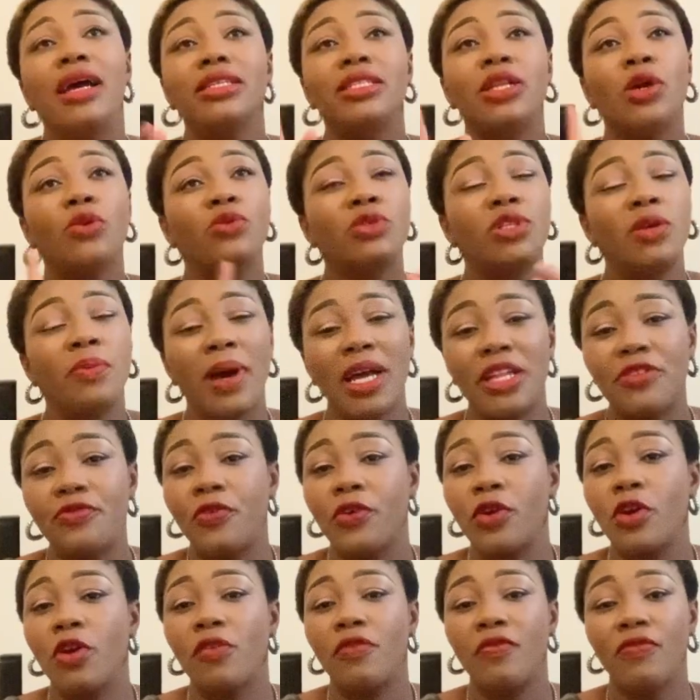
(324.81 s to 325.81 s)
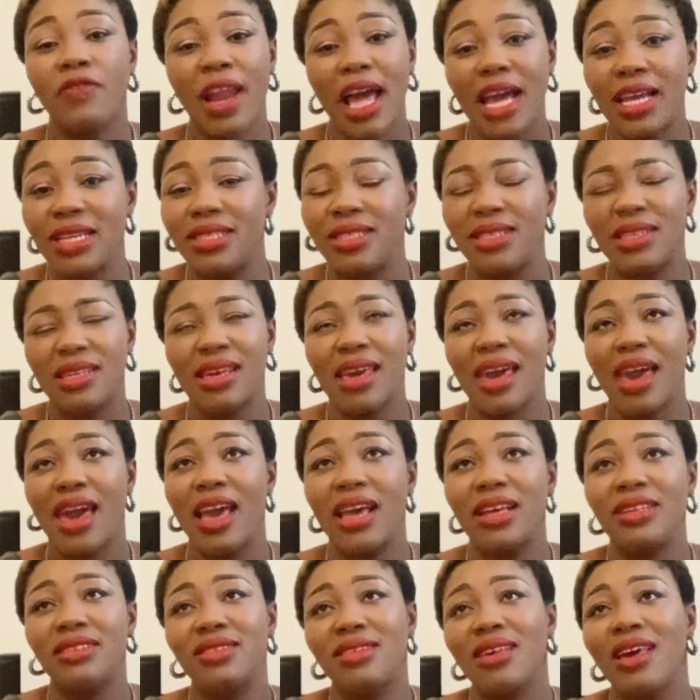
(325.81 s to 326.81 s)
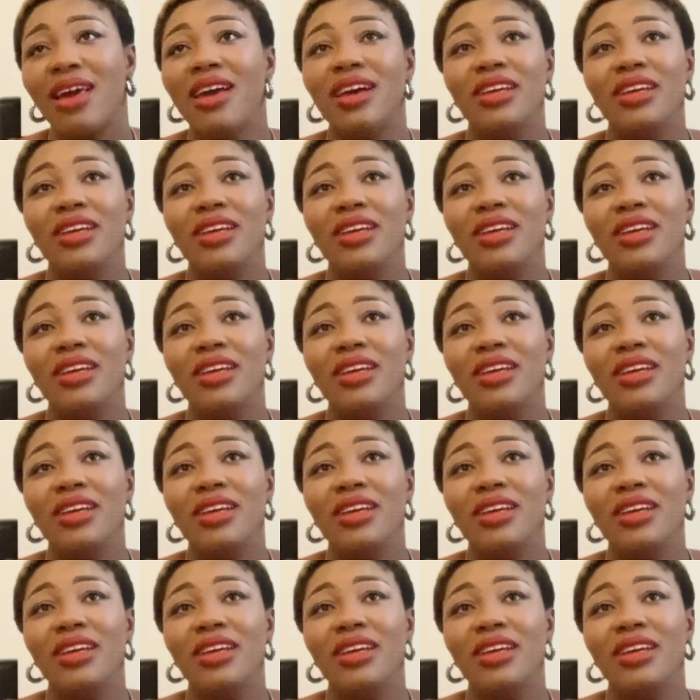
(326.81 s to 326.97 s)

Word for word: they will demand for your flight tickets